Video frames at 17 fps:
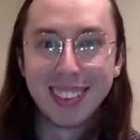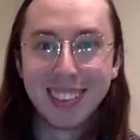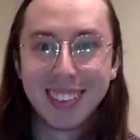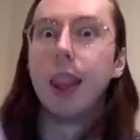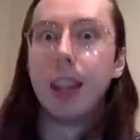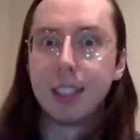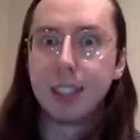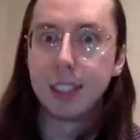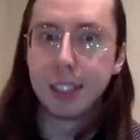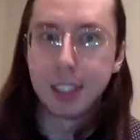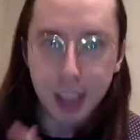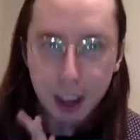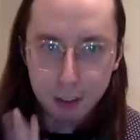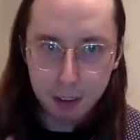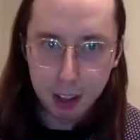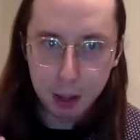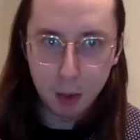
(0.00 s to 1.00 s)
This is
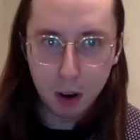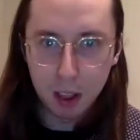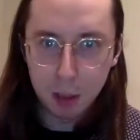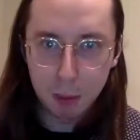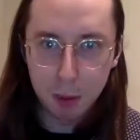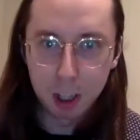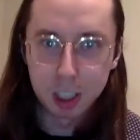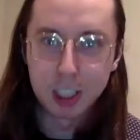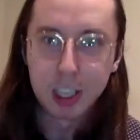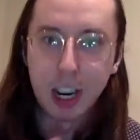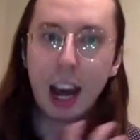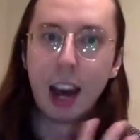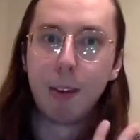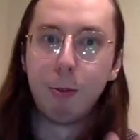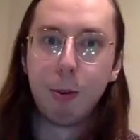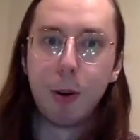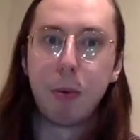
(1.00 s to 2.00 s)
definitely one of the books that I
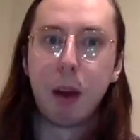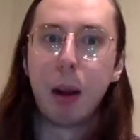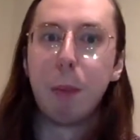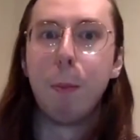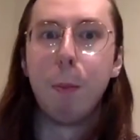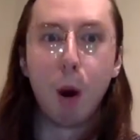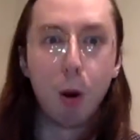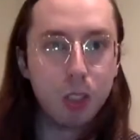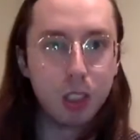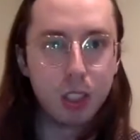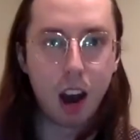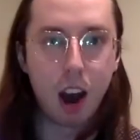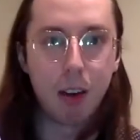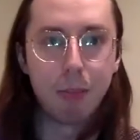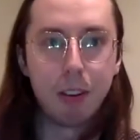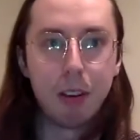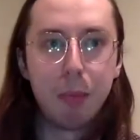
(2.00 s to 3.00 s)
have reread most
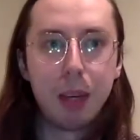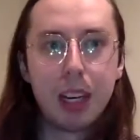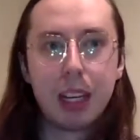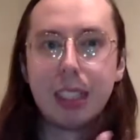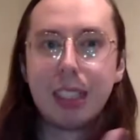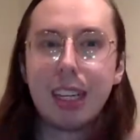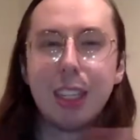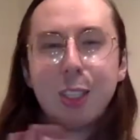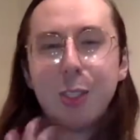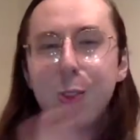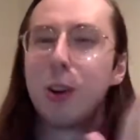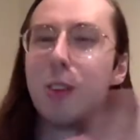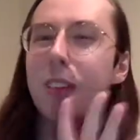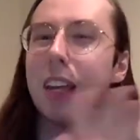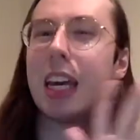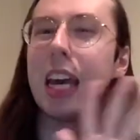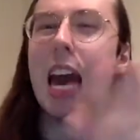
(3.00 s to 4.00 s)
often because it is sort of
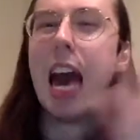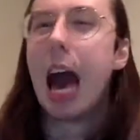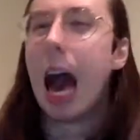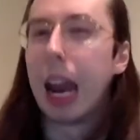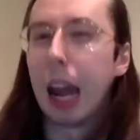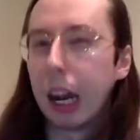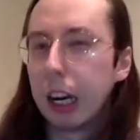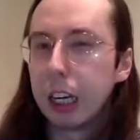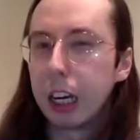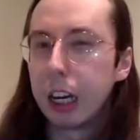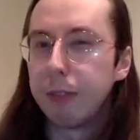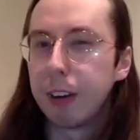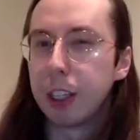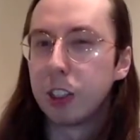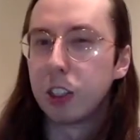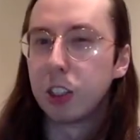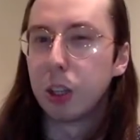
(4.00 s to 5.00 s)
like an
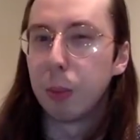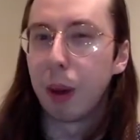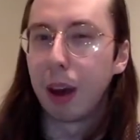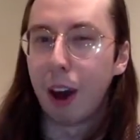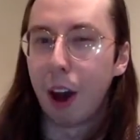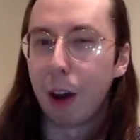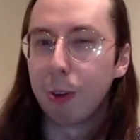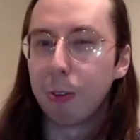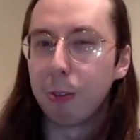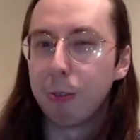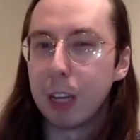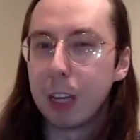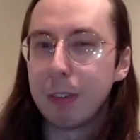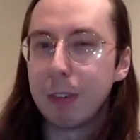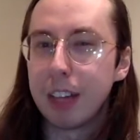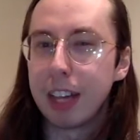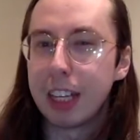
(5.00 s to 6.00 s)
unconventional biography of
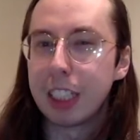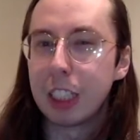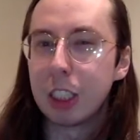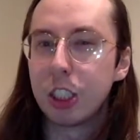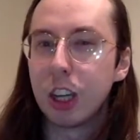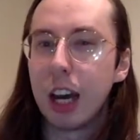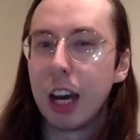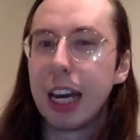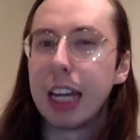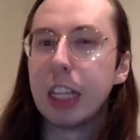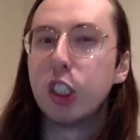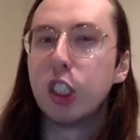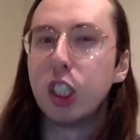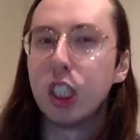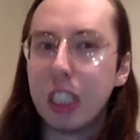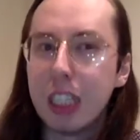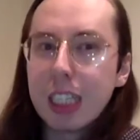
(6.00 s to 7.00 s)
Alexa Chung, and
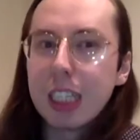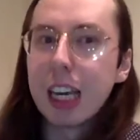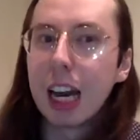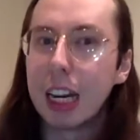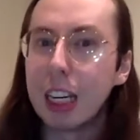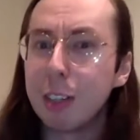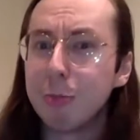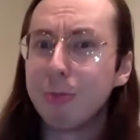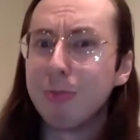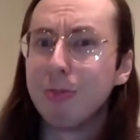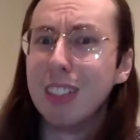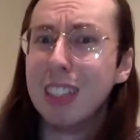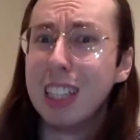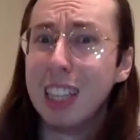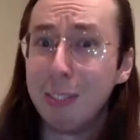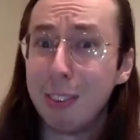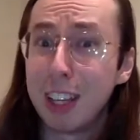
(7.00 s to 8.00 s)
she's kind of
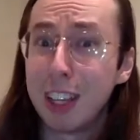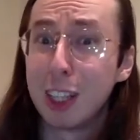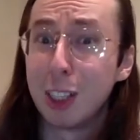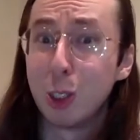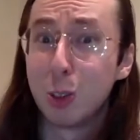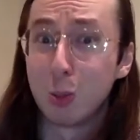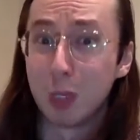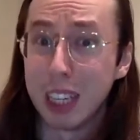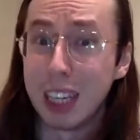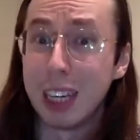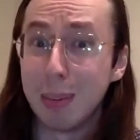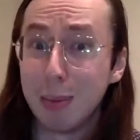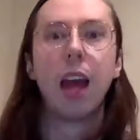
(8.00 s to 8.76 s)
living the dream.